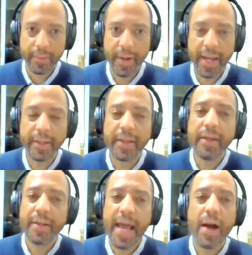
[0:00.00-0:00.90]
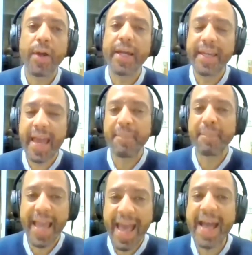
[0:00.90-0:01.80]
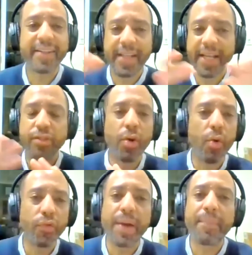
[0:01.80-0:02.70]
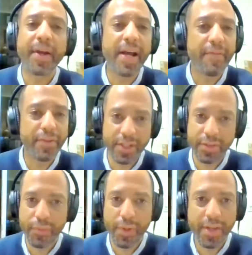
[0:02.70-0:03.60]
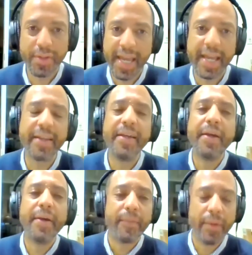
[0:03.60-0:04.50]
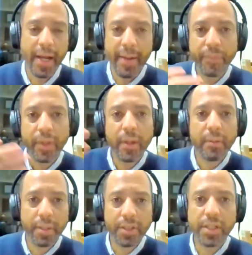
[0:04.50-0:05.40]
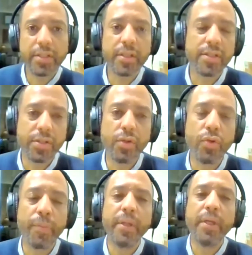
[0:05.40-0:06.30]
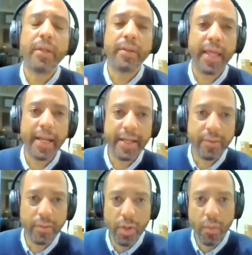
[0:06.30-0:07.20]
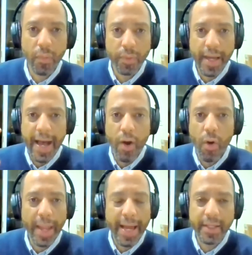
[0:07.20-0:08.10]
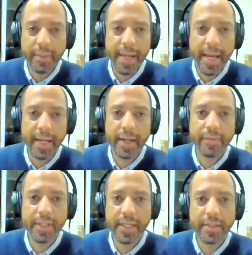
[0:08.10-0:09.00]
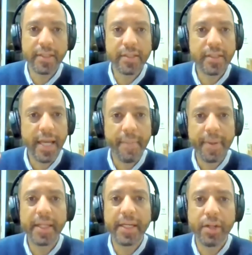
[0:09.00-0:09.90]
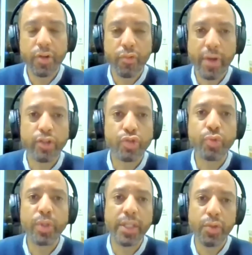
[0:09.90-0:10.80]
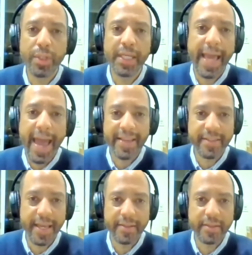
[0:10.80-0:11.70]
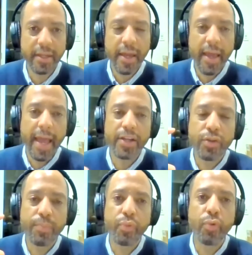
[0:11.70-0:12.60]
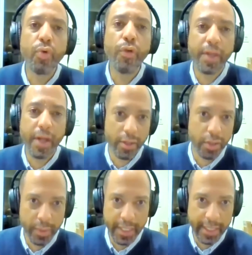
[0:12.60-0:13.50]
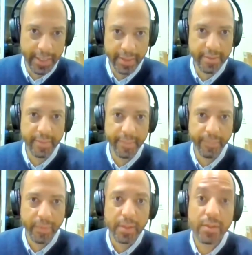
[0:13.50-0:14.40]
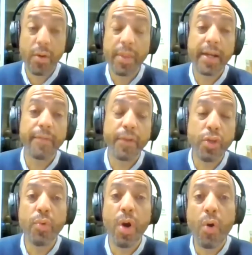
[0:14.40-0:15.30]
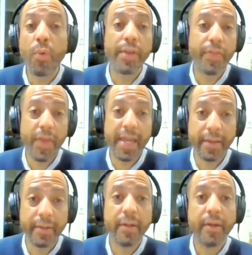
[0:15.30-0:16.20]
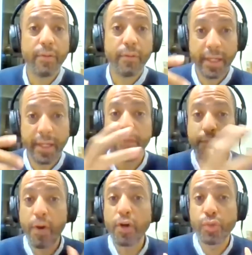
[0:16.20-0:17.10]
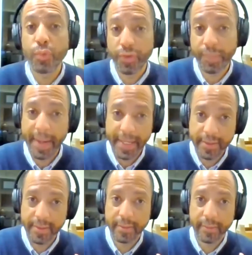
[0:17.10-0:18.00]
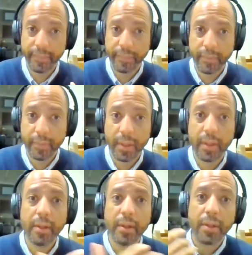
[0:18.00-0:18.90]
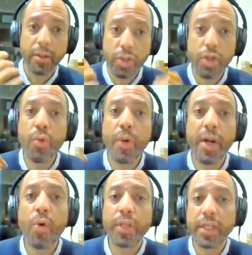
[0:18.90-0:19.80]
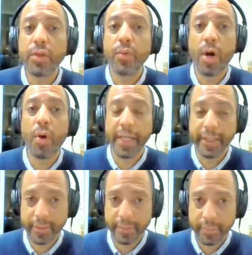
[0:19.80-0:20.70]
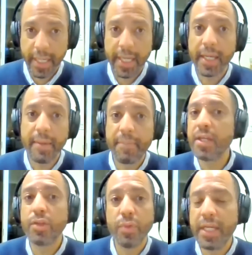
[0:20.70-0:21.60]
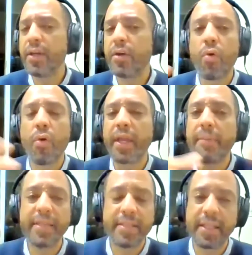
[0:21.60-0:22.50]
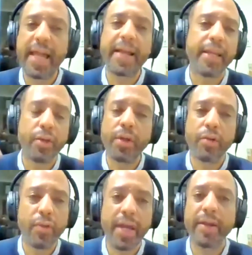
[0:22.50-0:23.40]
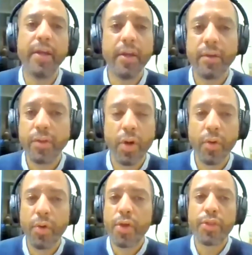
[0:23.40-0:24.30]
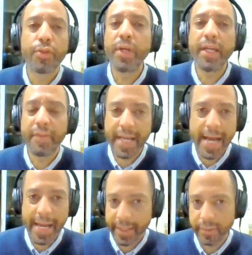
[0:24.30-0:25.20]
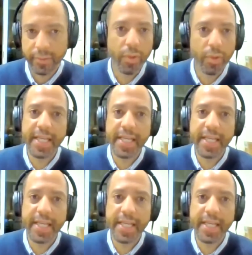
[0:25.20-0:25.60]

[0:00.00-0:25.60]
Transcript: right? Now, it can be hacked, and that's a whole separate conversation for another day. But just assume that the whole idea behind NFTs is the ability to create truly unique assets and to prove their uniqueness. So that if you own a thing in virtual space, you and only you own it. And it can be unique or it can be select, like you can create, 3 of a kind or